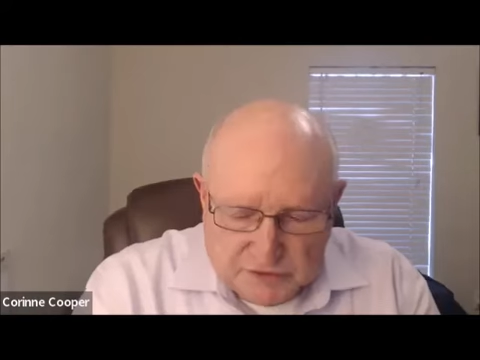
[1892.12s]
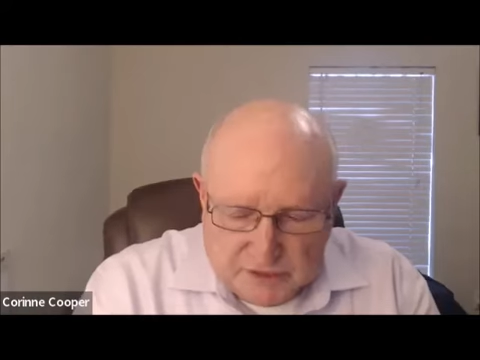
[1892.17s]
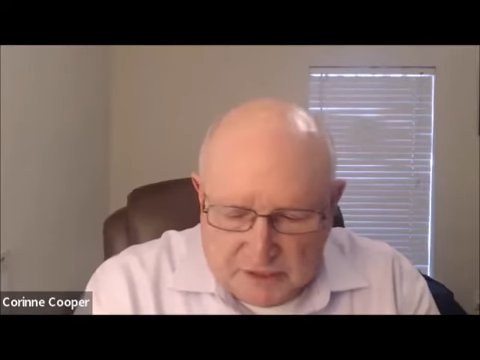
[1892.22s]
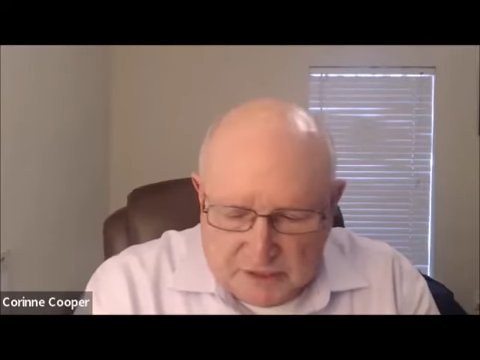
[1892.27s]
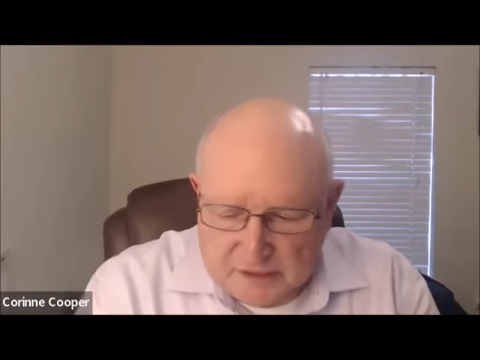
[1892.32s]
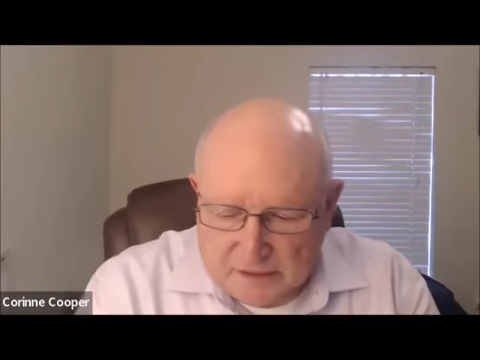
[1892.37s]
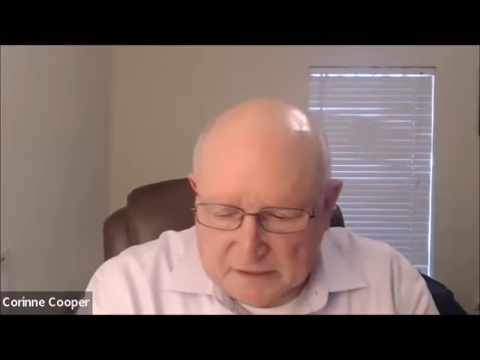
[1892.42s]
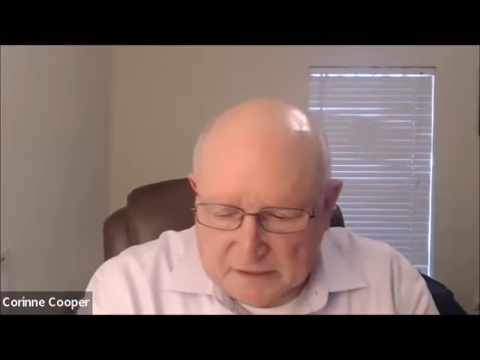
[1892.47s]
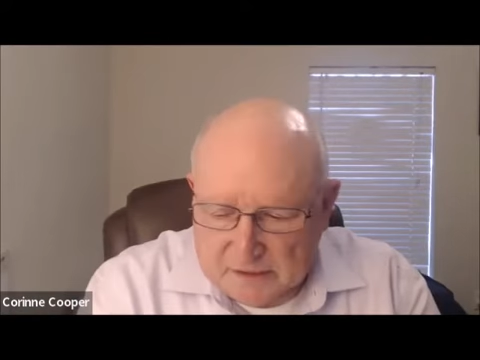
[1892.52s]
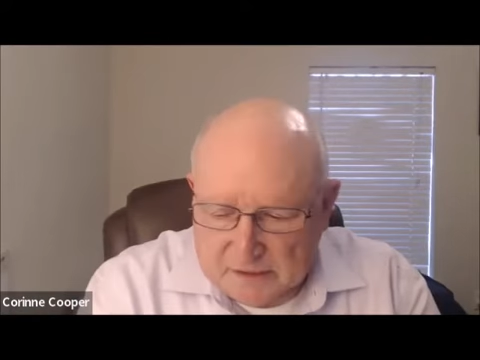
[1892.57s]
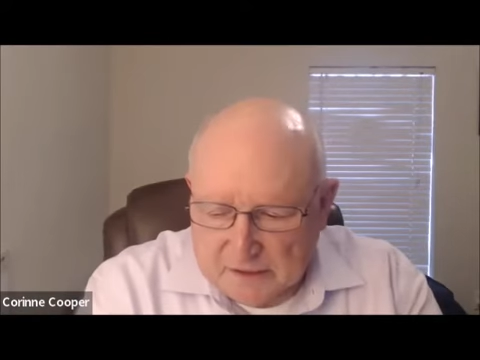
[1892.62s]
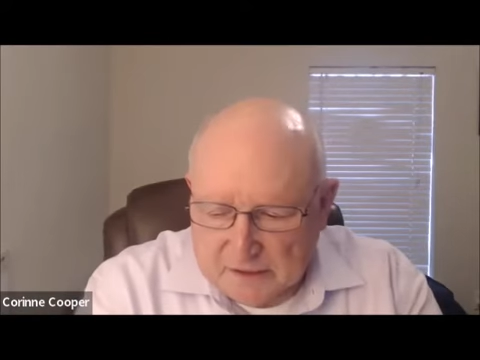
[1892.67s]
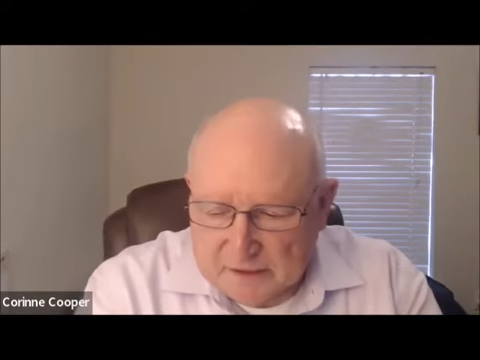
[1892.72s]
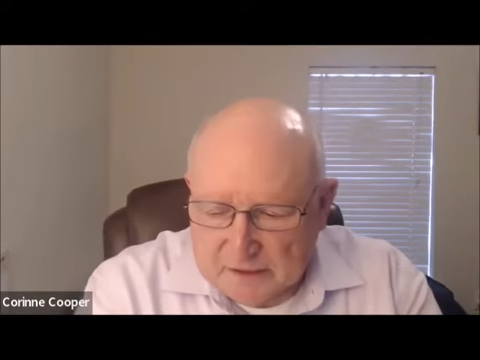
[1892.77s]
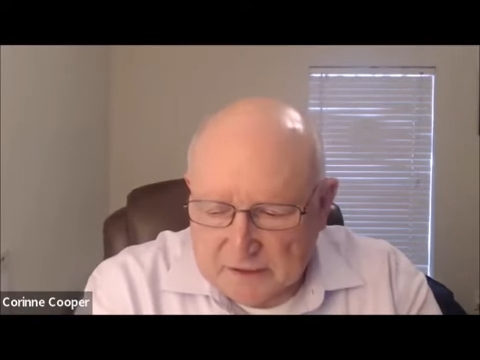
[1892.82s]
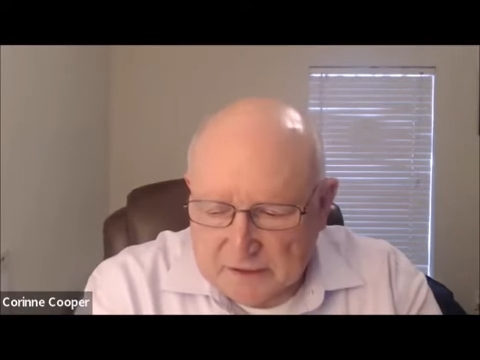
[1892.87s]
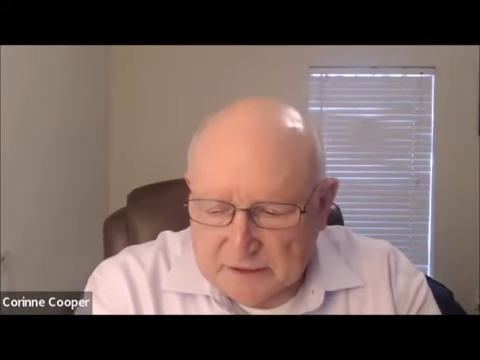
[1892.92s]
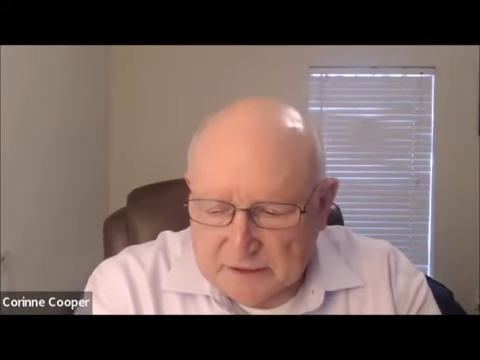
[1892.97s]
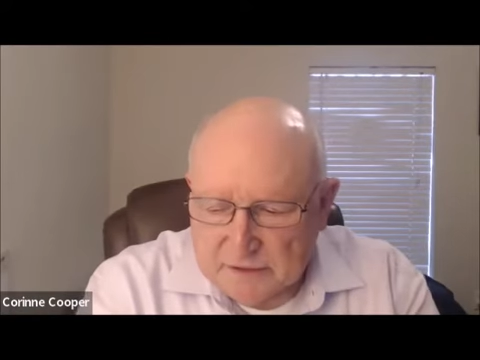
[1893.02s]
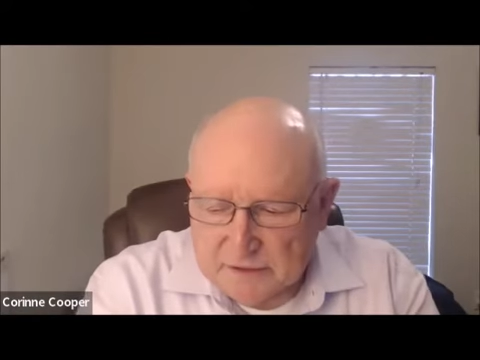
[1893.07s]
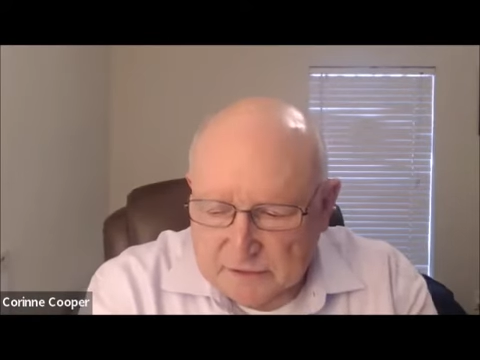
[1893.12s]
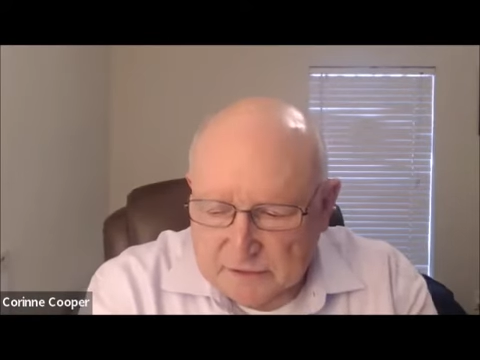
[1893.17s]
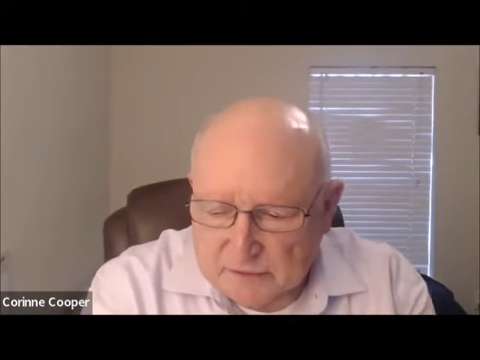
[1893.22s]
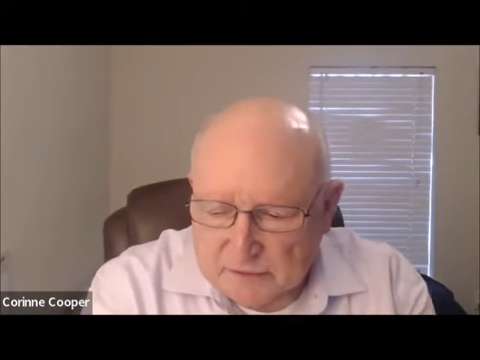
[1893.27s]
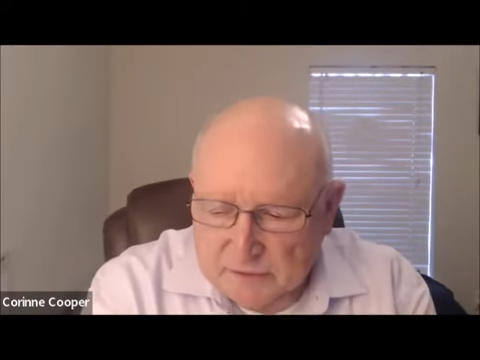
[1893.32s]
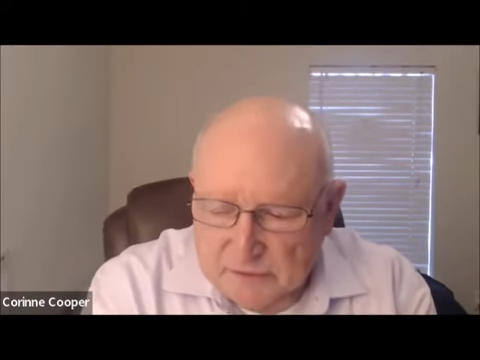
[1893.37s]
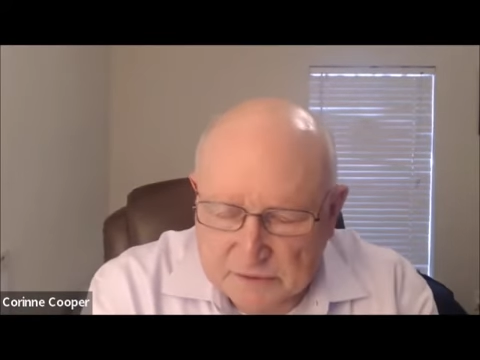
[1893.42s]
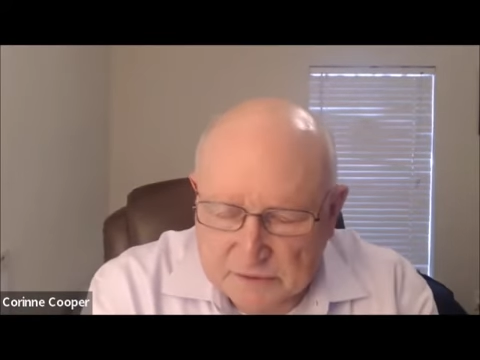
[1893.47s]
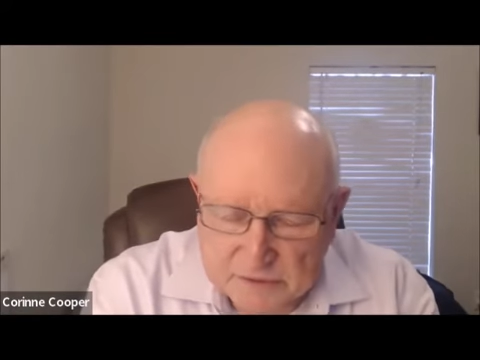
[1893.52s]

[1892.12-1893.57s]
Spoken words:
said in our intro,